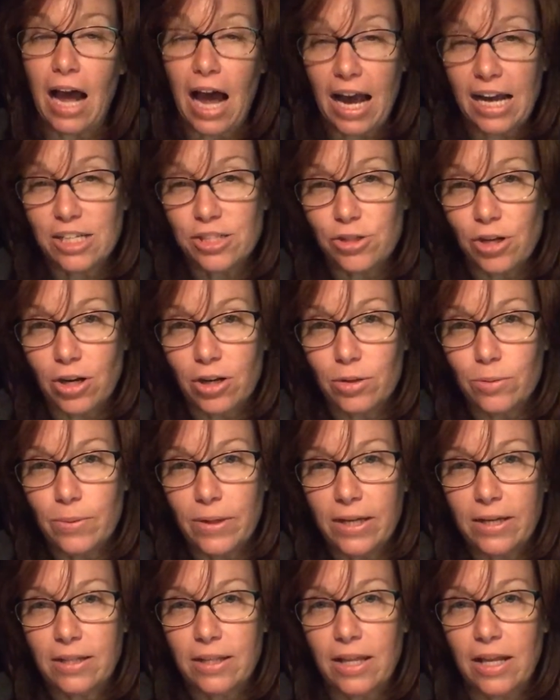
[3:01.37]
I struggle
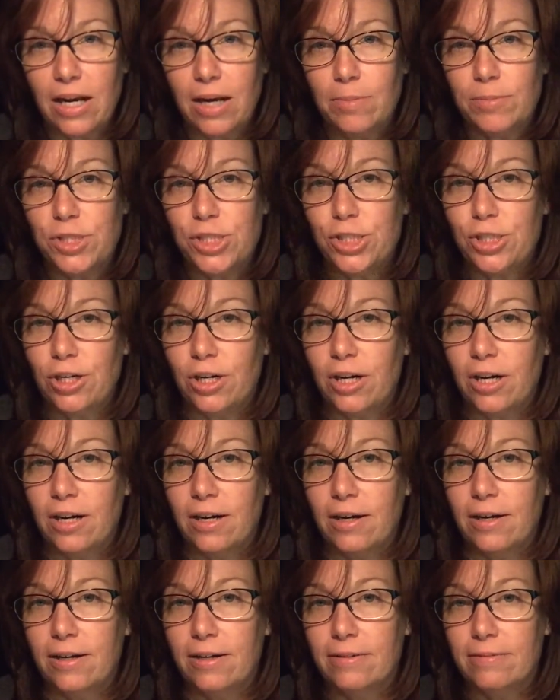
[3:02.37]
with, and I'm
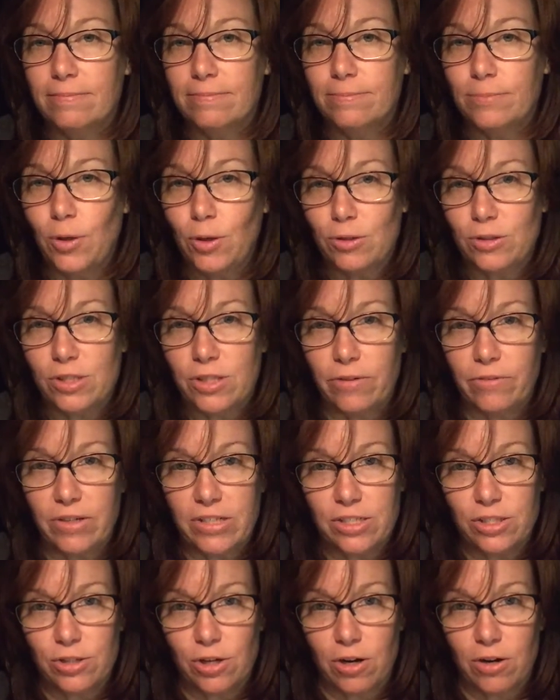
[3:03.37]
sure most of
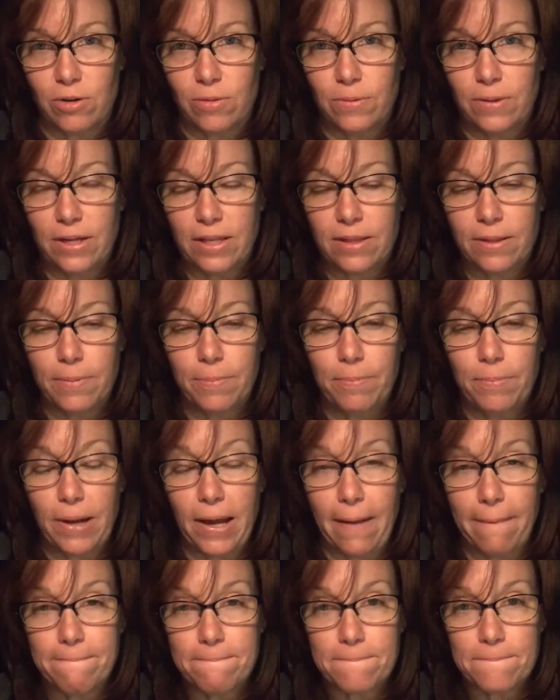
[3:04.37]
us struggle with,
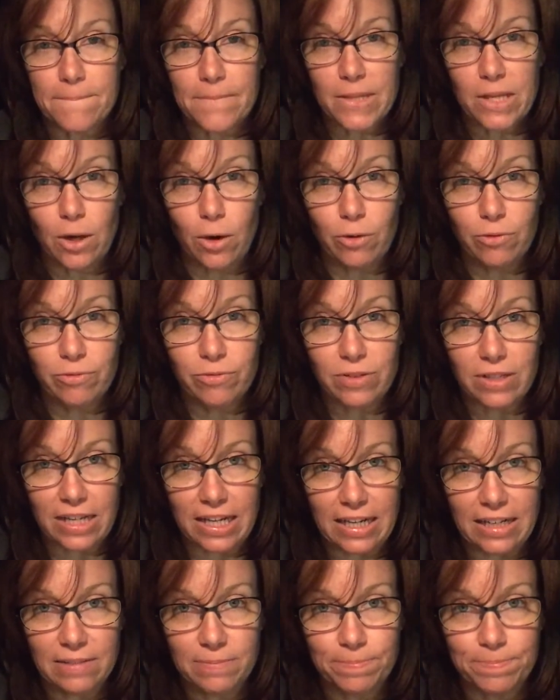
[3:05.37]
but
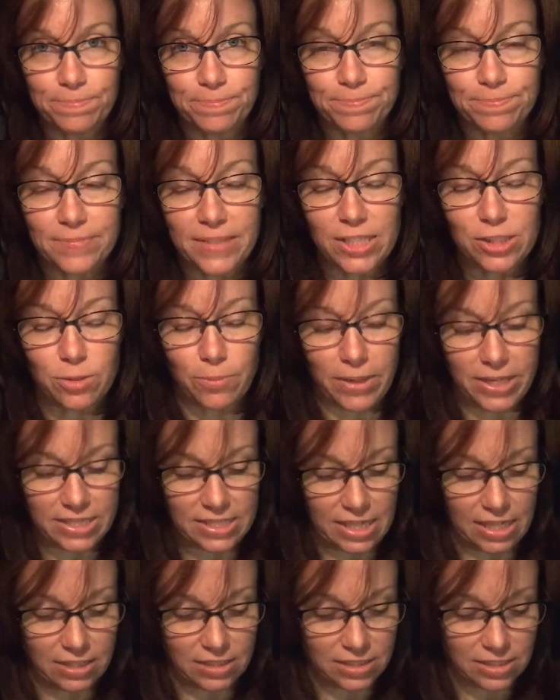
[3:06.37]
hopefully this will make
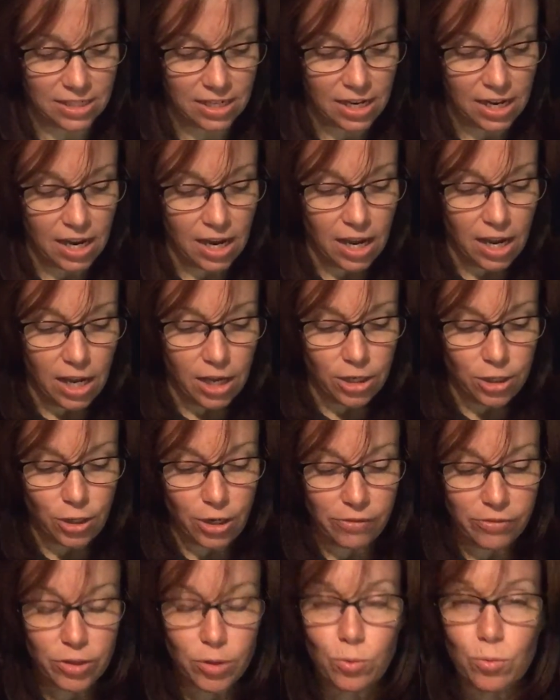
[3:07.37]
sense. You
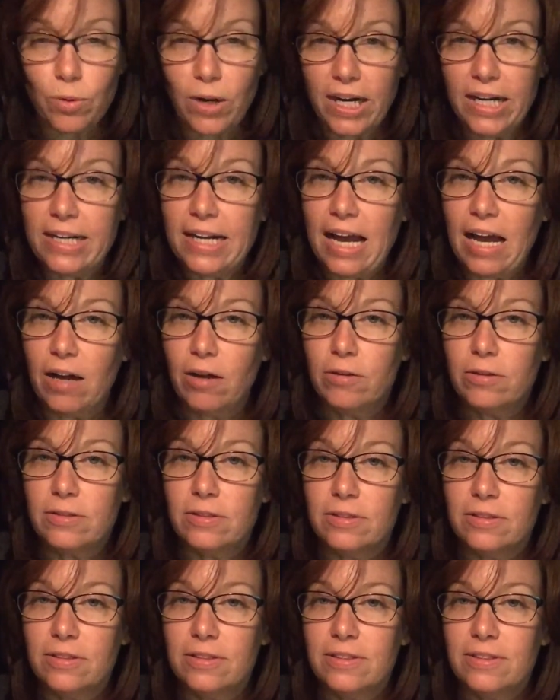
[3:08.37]
have to write out
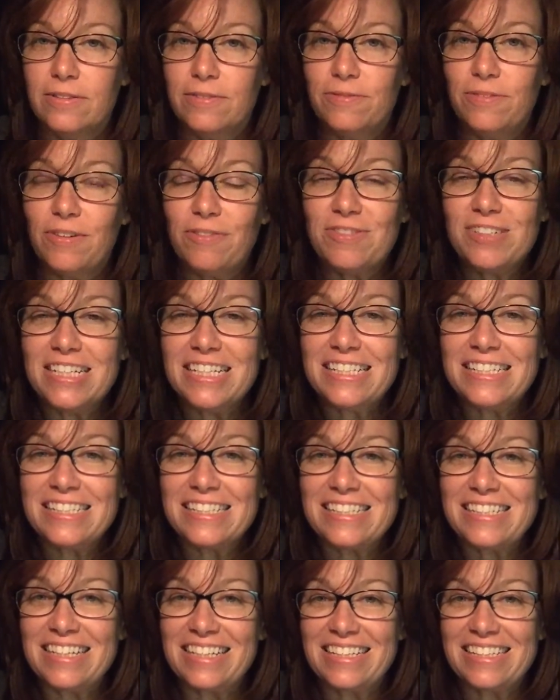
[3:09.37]
15 to
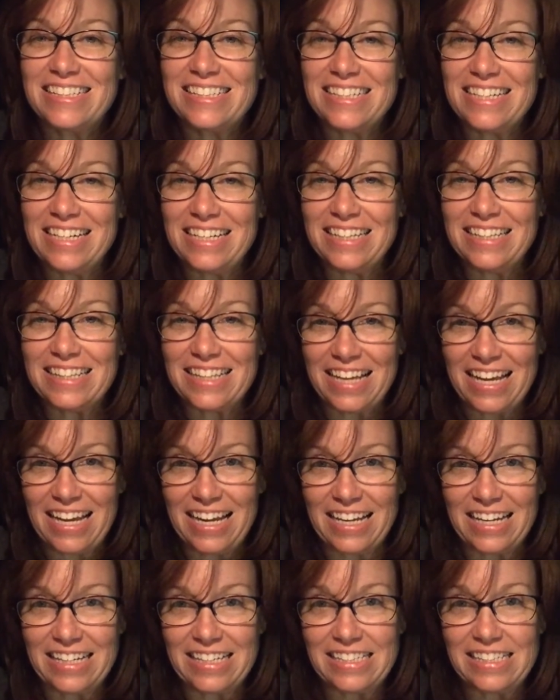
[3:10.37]
16
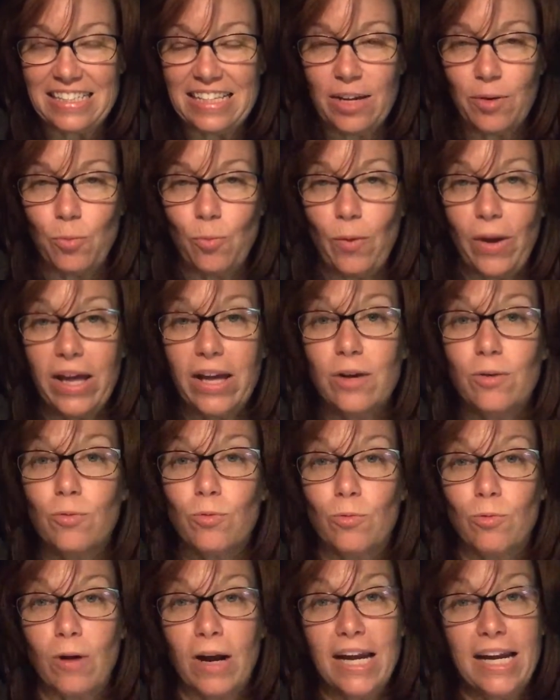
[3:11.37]
things that went
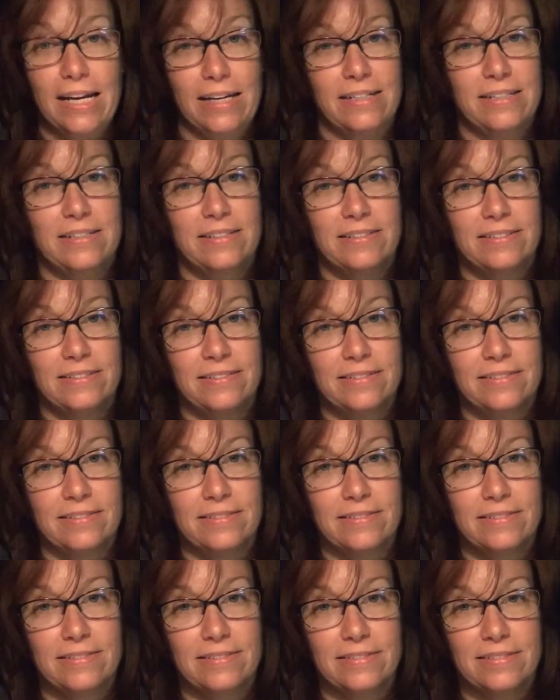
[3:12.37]
right
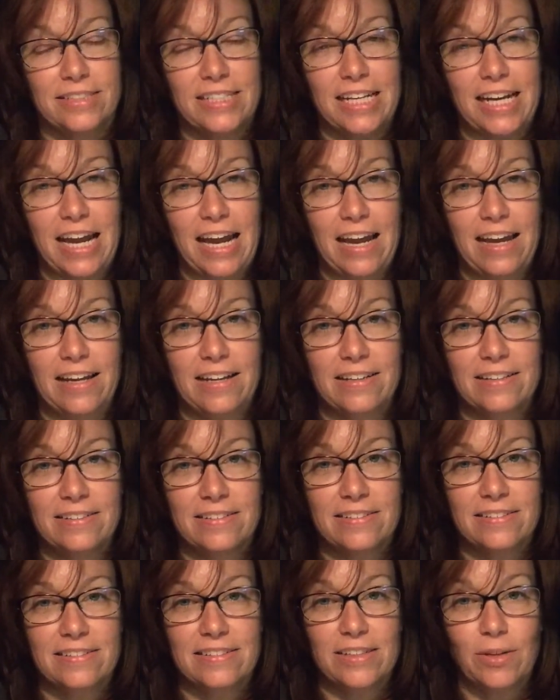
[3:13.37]
today,
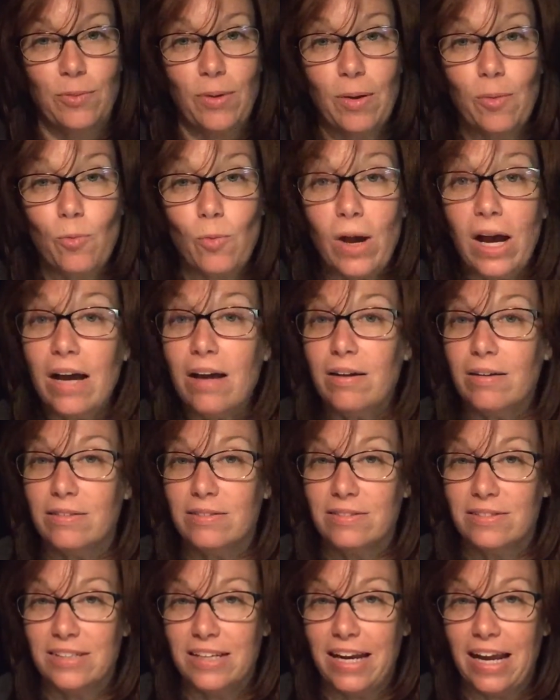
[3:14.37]
that went well
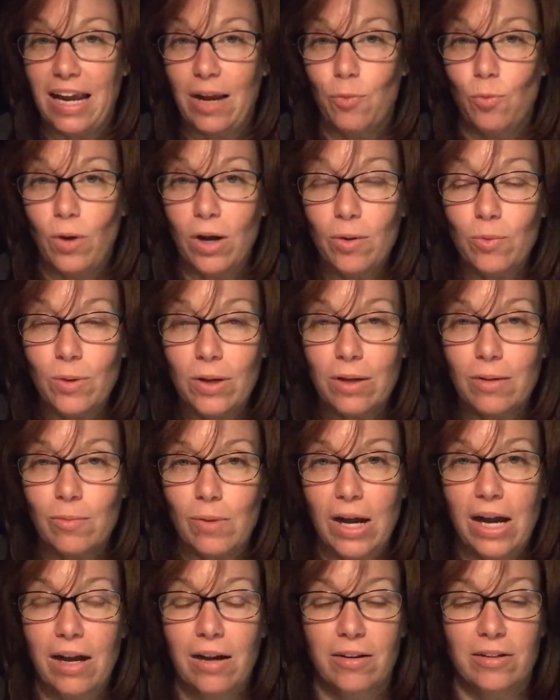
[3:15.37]
today. What went
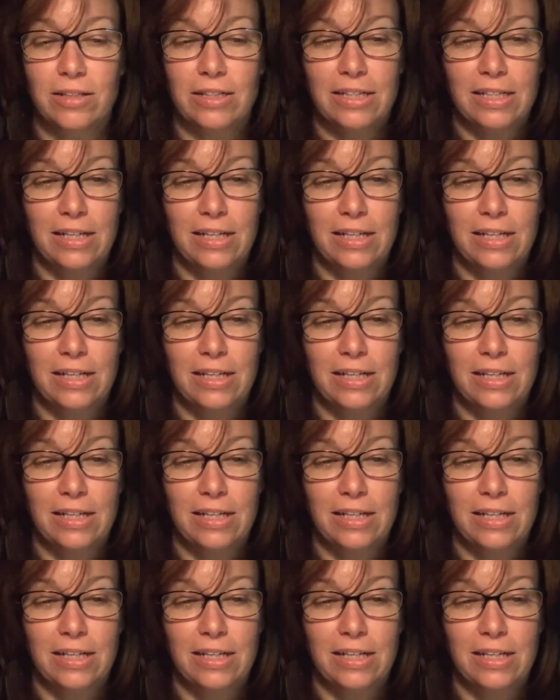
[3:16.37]
well?